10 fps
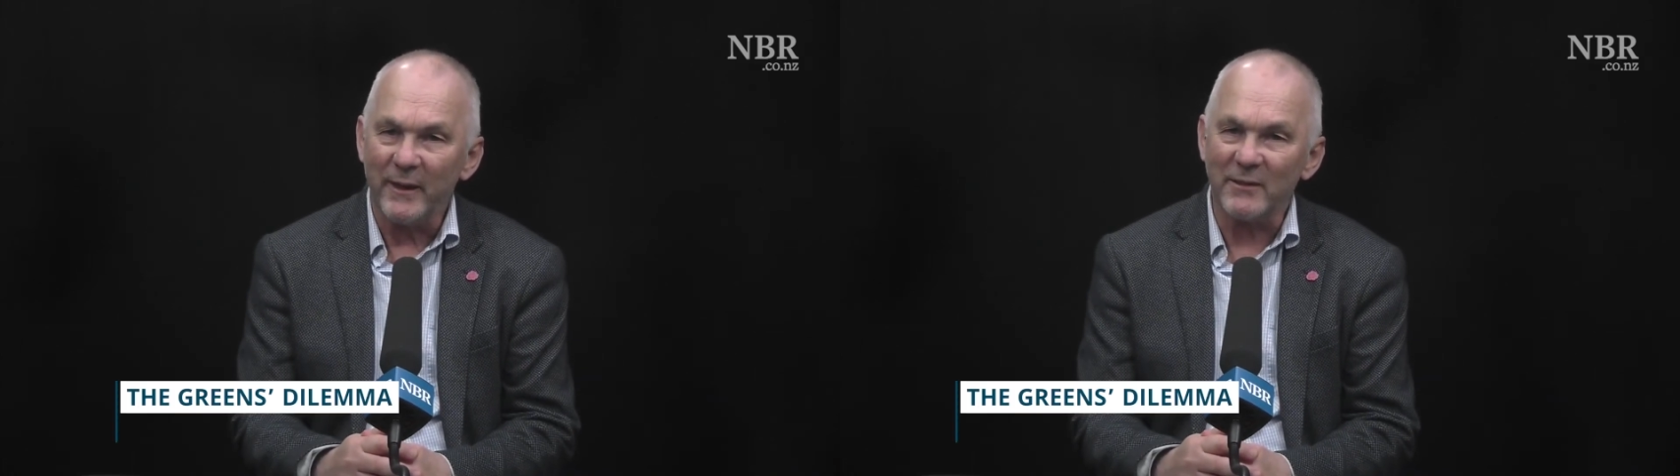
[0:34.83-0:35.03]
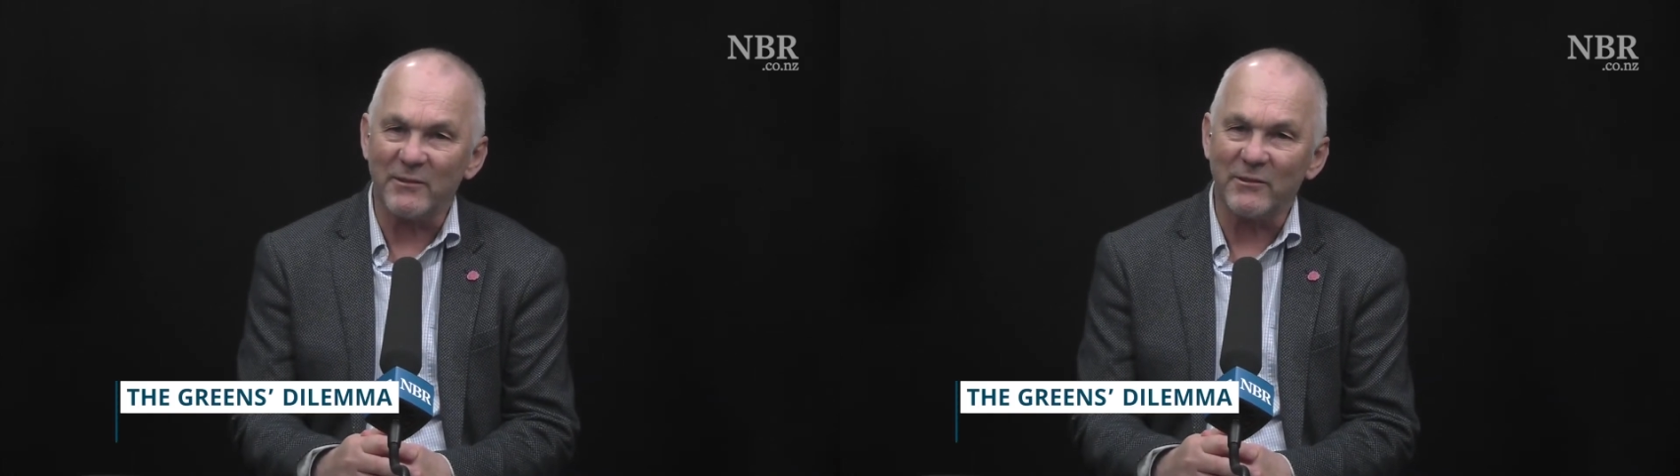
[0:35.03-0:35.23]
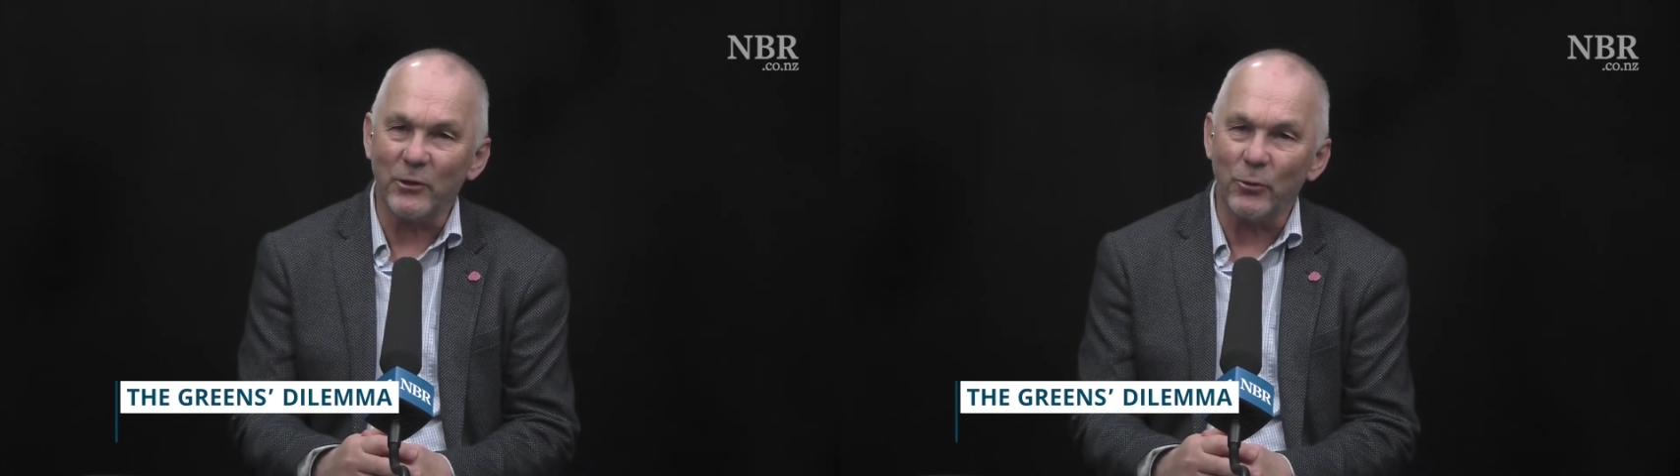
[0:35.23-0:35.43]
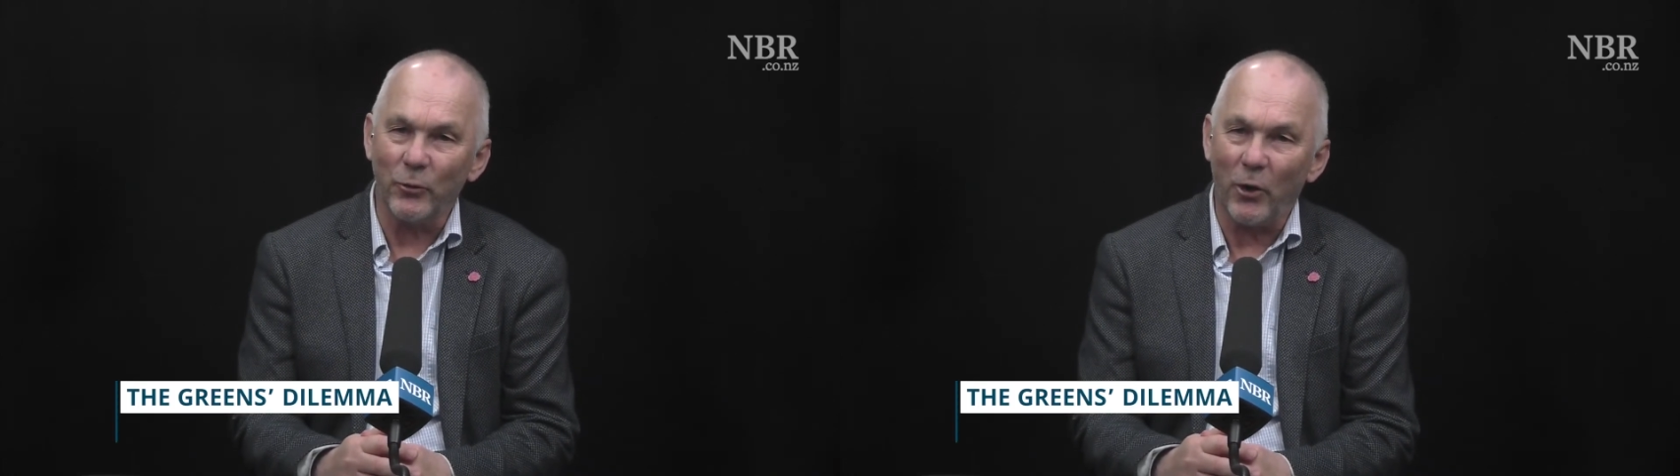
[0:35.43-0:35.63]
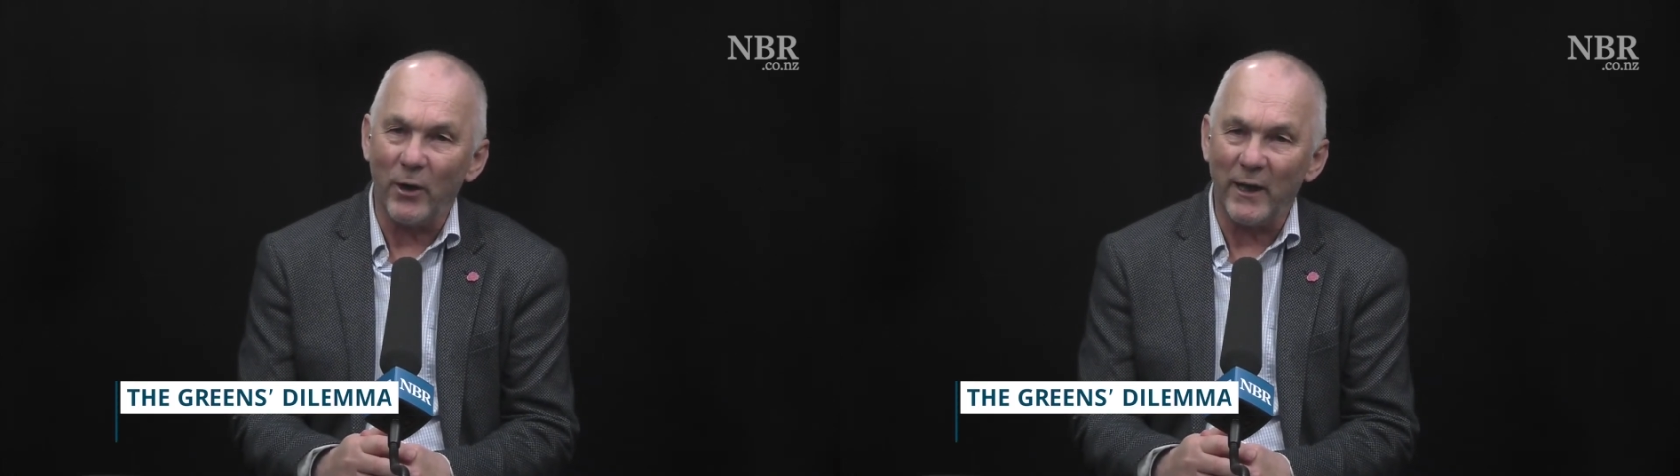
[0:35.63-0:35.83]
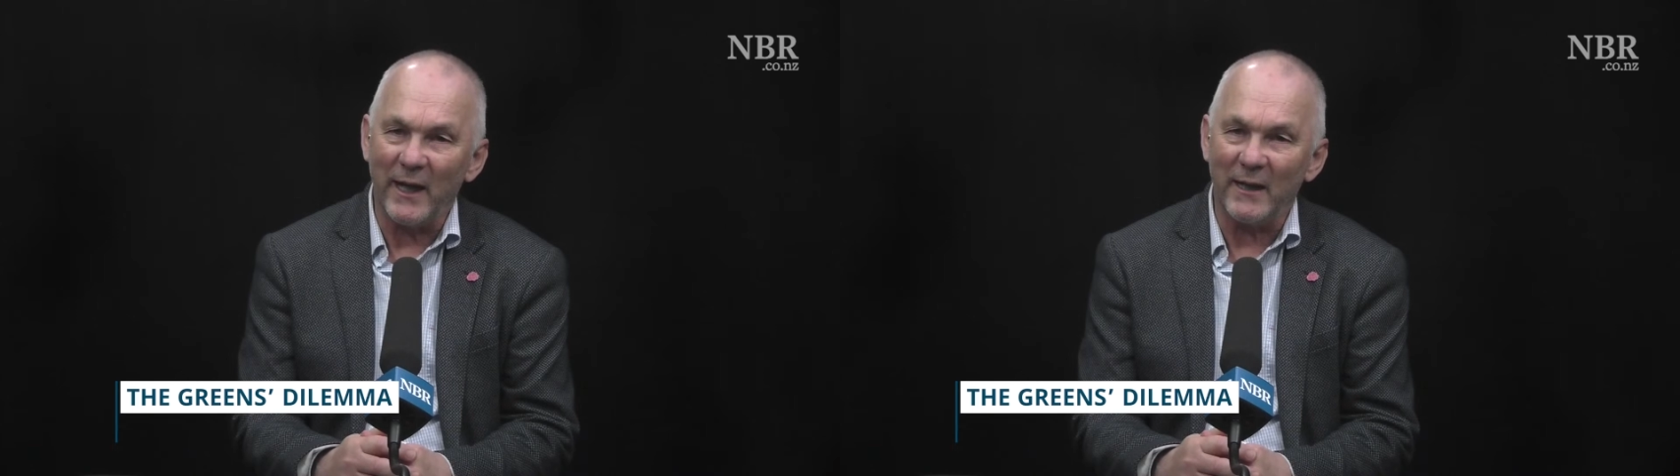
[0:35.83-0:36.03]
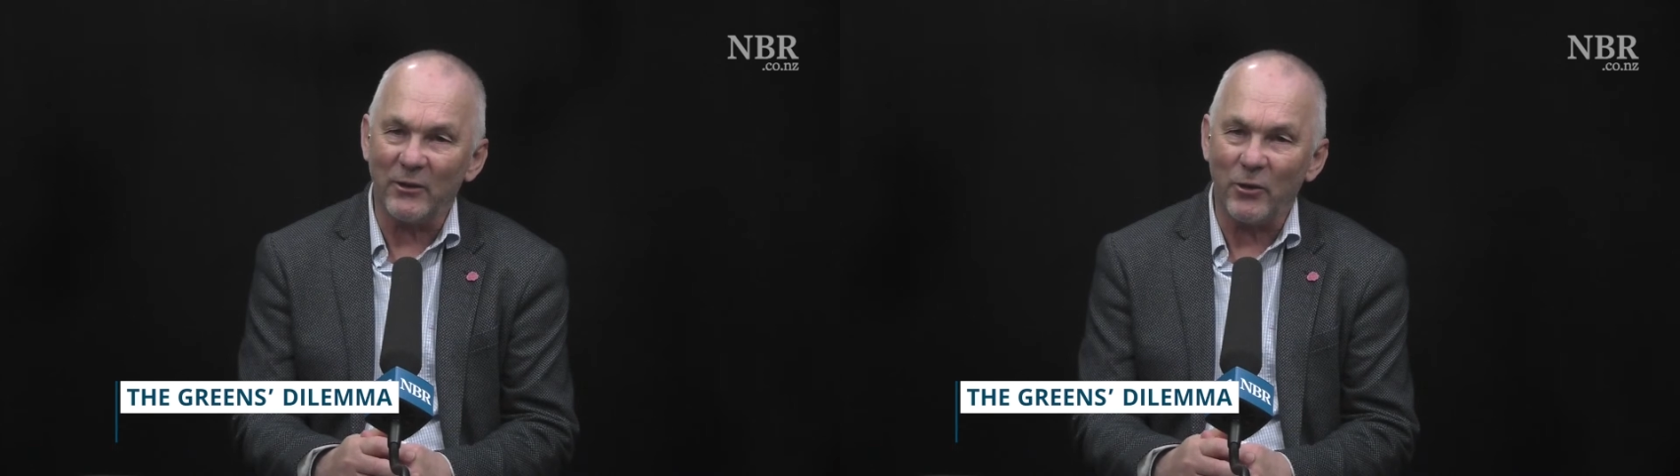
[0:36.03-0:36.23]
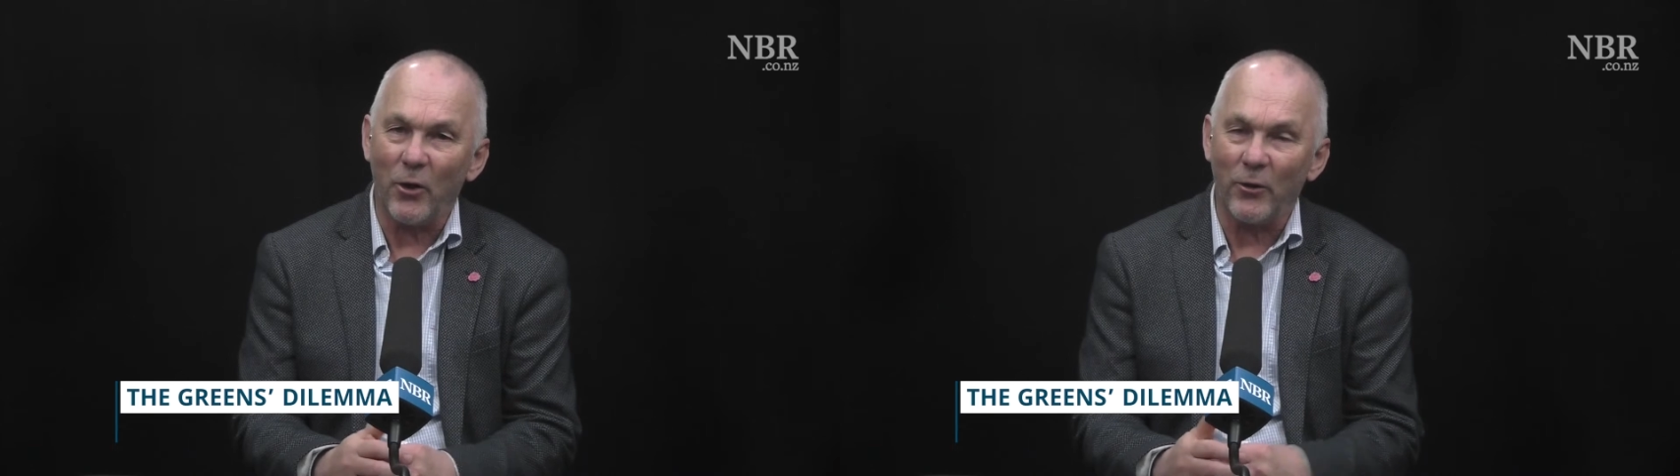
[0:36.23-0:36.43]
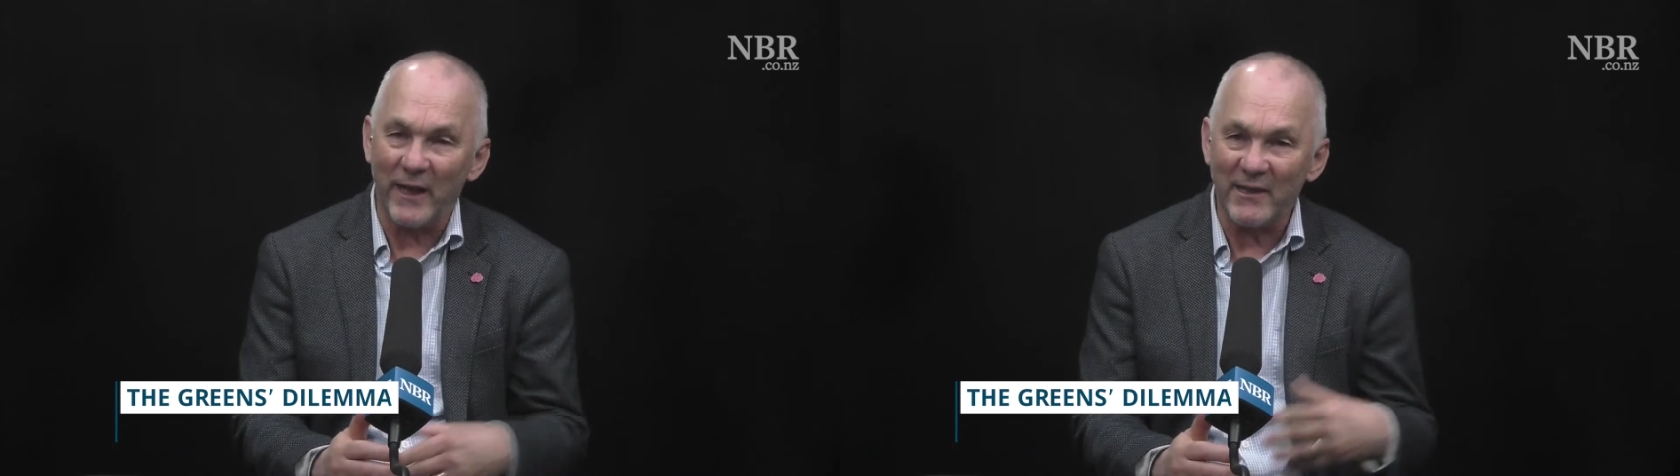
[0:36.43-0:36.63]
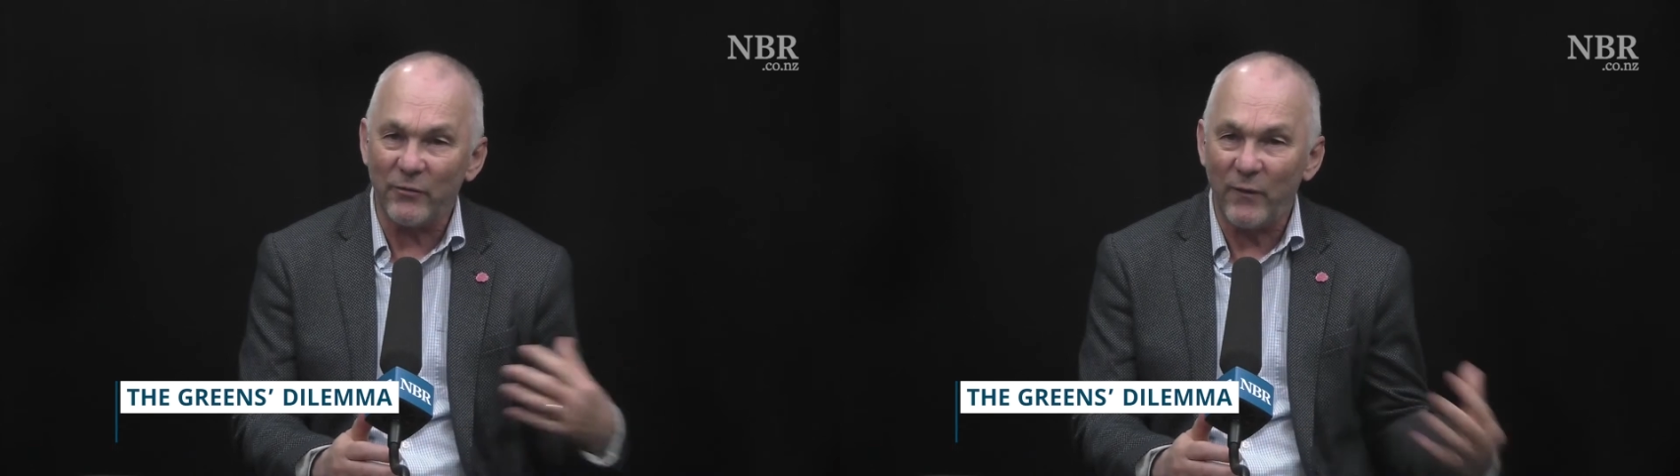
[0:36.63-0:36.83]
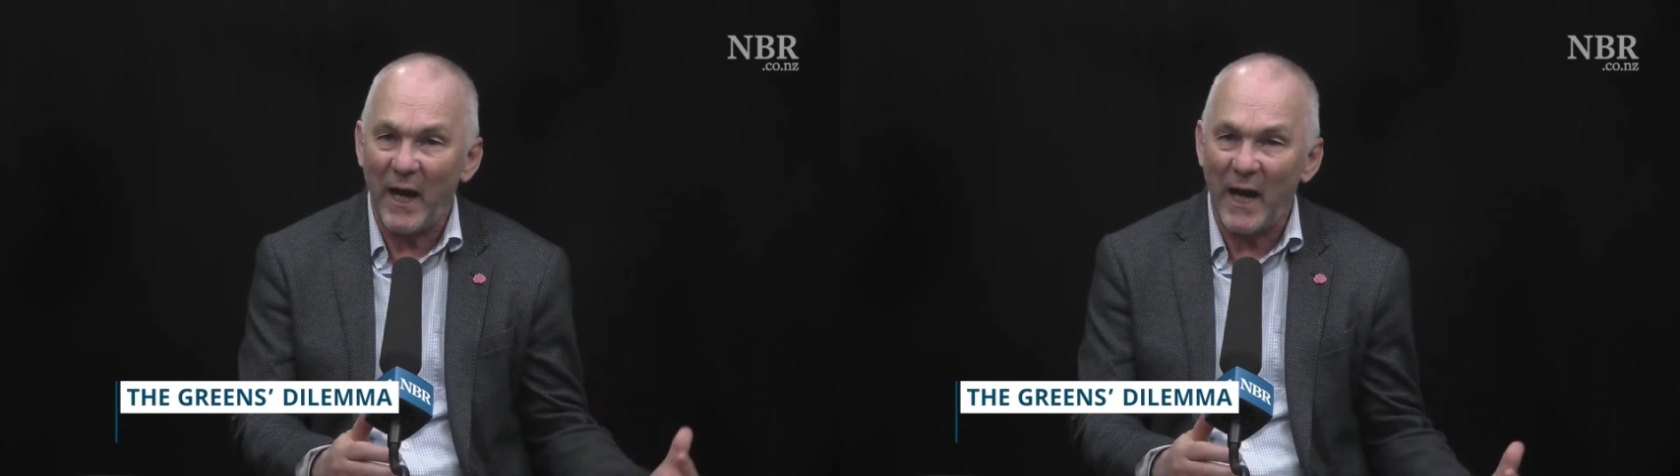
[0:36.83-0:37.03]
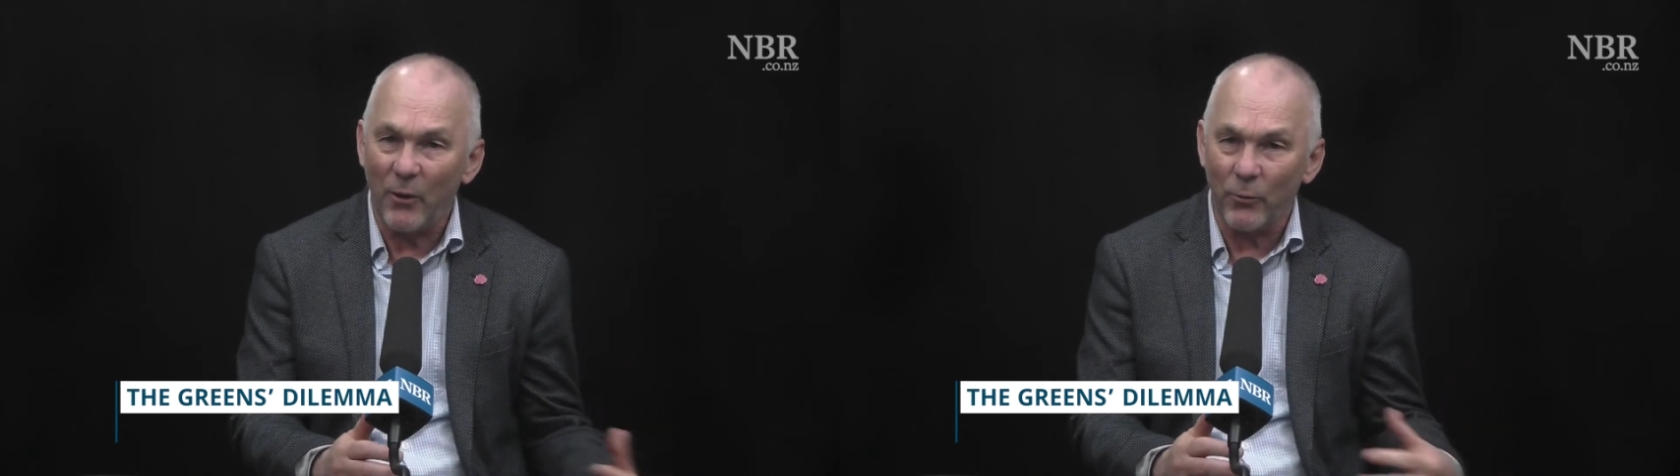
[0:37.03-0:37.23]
it's still not gone as far